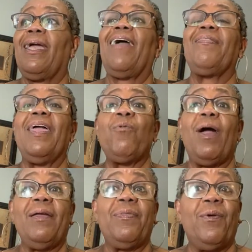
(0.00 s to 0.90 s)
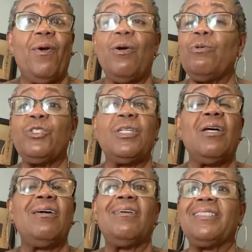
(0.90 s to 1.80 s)
and they write their own
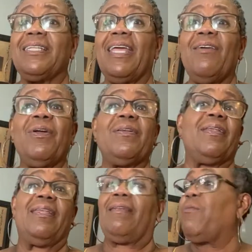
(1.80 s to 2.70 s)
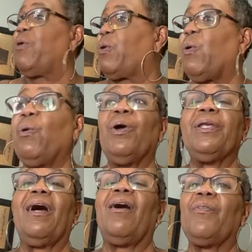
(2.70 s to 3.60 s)
songs and every they record
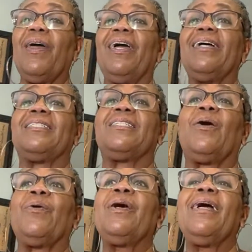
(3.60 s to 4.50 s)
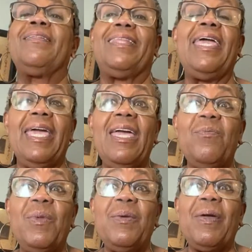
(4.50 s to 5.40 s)
and all that. So they
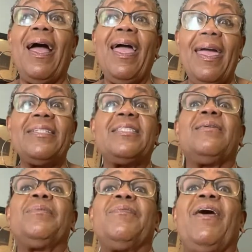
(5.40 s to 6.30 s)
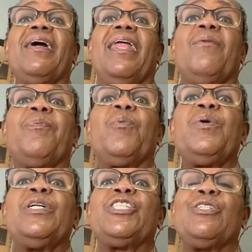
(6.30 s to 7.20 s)
gave me. I asked them if I could have
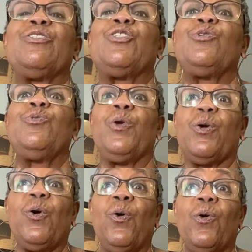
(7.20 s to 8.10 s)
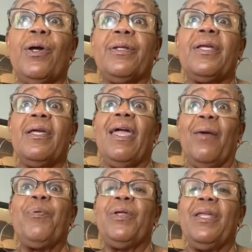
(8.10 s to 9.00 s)
permission to record
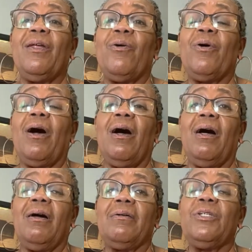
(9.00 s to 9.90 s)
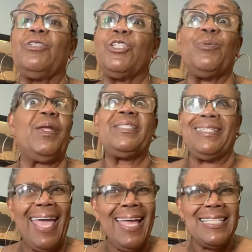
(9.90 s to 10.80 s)
and put it on uh, YouTube. They
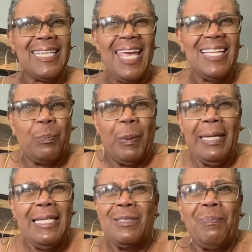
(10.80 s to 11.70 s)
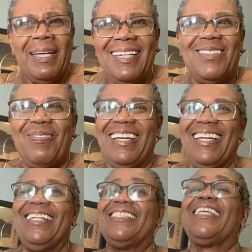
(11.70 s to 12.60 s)
said yes, yes, please, please,
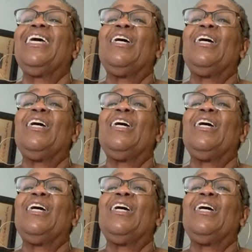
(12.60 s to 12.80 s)
please.